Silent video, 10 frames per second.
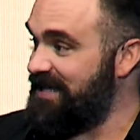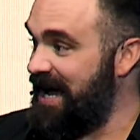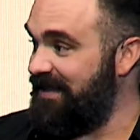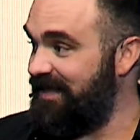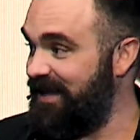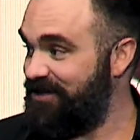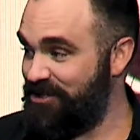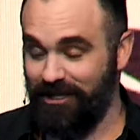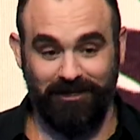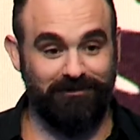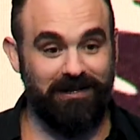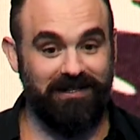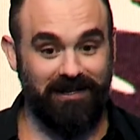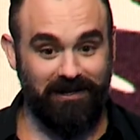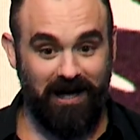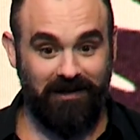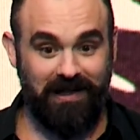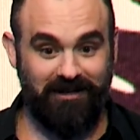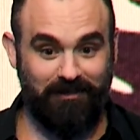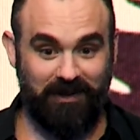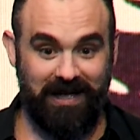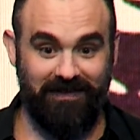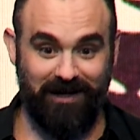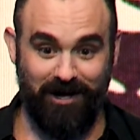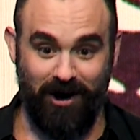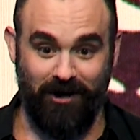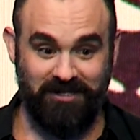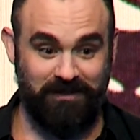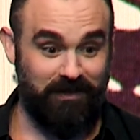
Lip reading: I think children not allowed to play in the carts,